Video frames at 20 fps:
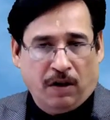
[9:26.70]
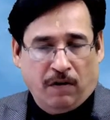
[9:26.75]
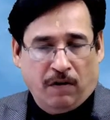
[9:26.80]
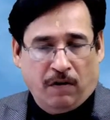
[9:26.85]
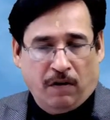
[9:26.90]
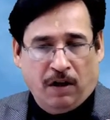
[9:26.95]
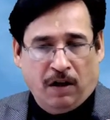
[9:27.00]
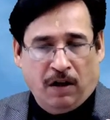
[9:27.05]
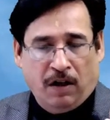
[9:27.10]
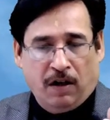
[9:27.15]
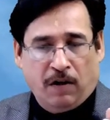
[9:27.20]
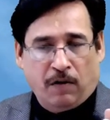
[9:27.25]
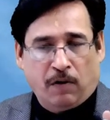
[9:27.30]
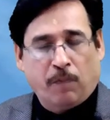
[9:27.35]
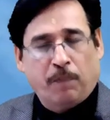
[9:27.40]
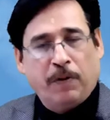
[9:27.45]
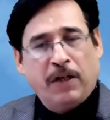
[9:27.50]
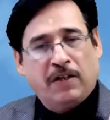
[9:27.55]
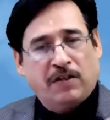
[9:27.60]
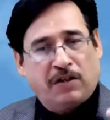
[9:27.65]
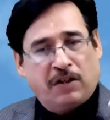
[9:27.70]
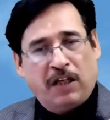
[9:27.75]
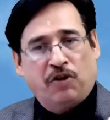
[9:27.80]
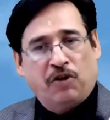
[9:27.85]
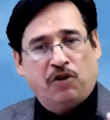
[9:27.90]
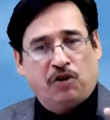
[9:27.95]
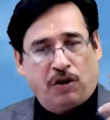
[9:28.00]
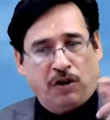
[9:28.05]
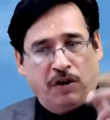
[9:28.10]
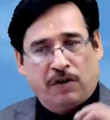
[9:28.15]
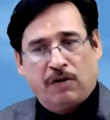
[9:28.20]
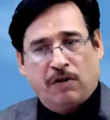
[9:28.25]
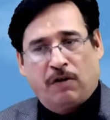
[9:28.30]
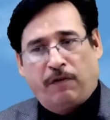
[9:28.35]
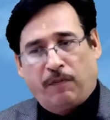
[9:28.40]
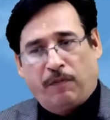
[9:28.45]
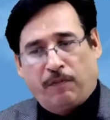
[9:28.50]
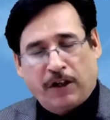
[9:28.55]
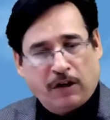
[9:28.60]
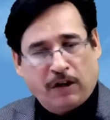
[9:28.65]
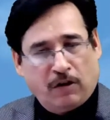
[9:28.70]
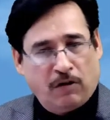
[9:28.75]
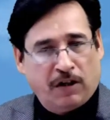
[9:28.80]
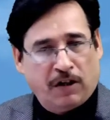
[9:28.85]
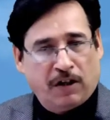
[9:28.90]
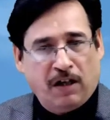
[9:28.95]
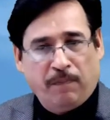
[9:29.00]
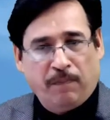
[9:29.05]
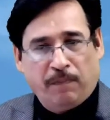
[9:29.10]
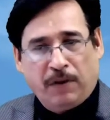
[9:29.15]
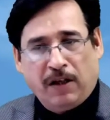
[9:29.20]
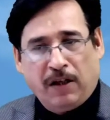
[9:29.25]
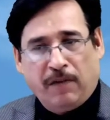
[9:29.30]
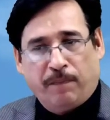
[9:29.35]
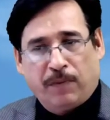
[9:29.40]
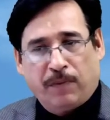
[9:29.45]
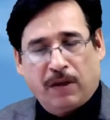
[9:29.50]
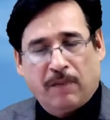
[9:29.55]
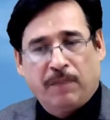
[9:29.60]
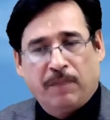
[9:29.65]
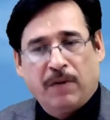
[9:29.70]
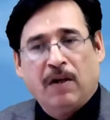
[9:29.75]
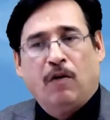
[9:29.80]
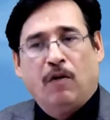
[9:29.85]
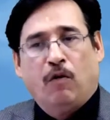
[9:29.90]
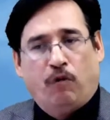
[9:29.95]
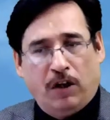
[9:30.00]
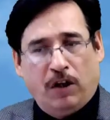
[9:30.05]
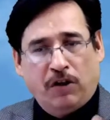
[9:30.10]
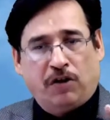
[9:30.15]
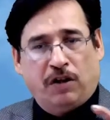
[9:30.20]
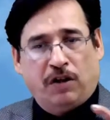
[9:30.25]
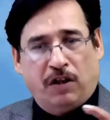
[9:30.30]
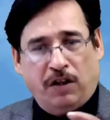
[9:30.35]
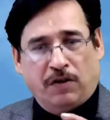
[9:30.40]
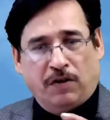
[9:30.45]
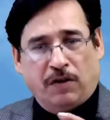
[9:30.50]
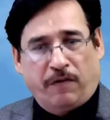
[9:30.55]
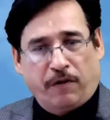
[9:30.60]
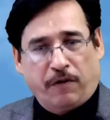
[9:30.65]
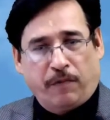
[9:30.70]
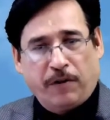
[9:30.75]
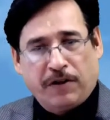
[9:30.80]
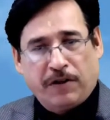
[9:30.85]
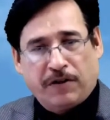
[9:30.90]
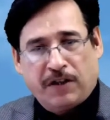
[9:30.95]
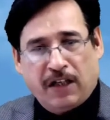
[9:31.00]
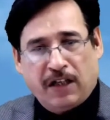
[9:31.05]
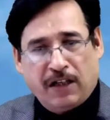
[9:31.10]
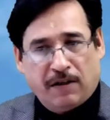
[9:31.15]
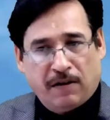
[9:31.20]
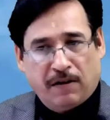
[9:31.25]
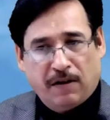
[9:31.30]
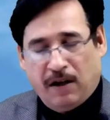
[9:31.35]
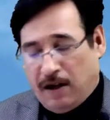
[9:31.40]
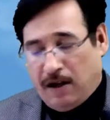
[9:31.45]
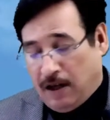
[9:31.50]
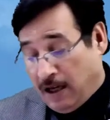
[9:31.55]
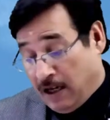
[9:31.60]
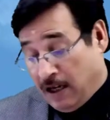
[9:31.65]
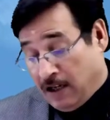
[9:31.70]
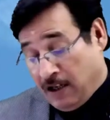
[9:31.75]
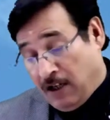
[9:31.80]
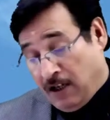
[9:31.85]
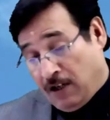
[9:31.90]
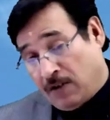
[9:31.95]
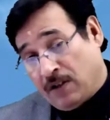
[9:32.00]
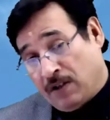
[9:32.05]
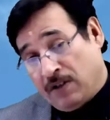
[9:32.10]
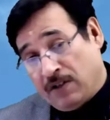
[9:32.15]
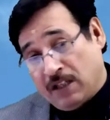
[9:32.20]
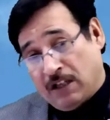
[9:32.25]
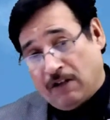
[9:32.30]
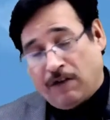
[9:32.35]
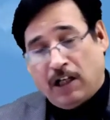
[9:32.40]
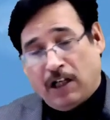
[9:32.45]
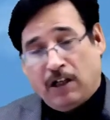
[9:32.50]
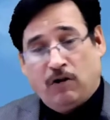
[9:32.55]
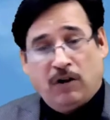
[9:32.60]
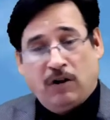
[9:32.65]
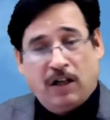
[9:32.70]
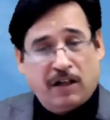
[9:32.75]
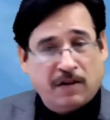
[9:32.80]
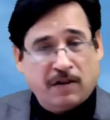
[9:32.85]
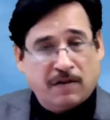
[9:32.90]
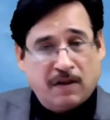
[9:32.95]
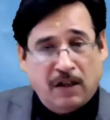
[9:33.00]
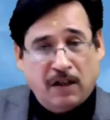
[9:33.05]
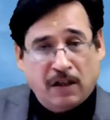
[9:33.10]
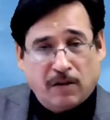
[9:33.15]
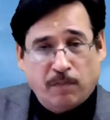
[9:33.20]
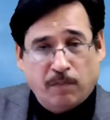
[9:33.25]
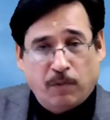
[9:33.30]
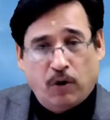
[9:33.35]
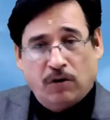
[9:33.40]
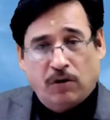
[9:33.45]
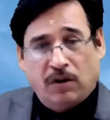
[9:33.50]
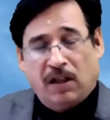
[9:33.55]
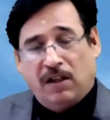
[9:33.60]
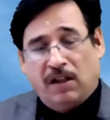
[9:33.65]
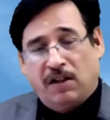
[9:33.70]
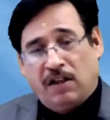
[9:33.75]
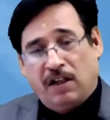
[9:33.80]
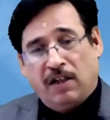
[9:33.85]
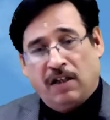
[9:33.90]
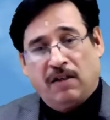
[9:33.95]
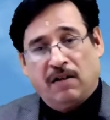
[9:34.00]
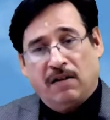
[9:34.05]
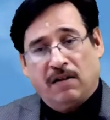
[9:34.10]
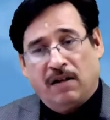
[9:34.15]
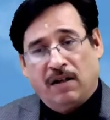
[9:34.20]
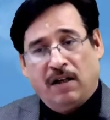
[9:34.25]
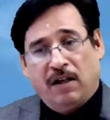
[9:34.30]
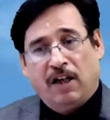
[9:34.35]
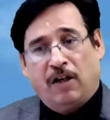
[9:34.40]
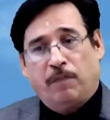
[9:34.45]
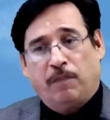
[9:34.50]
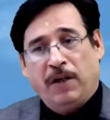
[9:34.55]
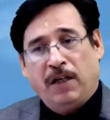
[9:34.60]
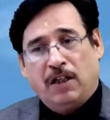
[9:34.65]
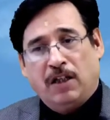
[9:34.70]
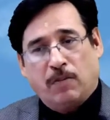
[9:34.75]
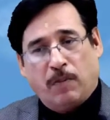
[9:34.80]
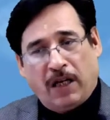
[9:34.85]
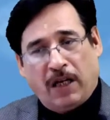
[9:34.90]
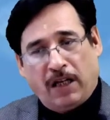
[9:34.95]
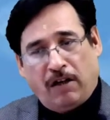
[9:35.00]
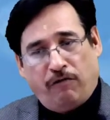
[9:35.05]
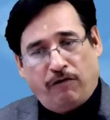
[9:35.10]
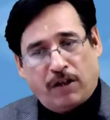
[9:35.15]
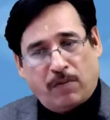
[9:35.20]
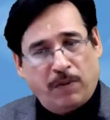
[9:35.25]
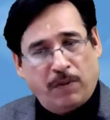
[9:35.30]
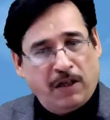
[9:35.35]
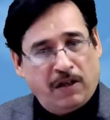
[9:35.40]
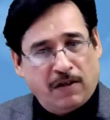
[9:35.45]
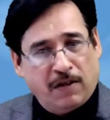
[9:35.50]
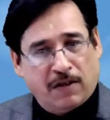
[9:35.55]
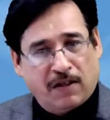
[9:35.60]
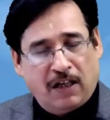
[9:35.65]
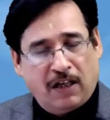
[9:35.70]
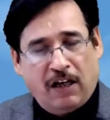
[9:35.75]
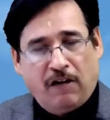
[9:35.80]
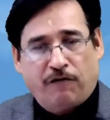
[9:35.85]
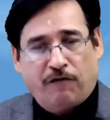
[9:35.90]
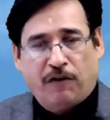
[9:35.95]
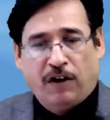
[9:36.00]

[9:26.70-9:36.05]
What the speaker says: rupees 10 shares of a particular company, one share is of rupees 10, and intrinsic value, let us say, is more than 10, it means my investment is safe.